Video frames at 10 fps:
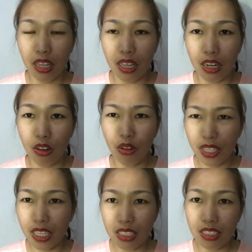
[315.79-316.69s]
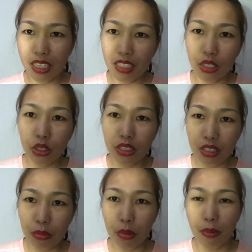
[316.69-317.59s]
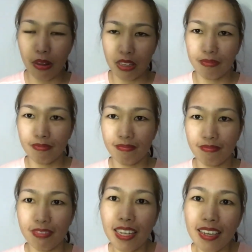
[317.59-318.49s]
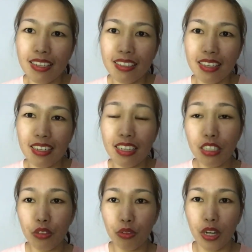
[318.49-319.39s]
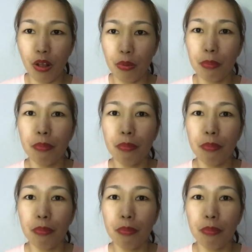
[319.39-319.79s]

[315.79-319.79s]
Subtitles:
and all I can say is good stuff about it. And that's it for now.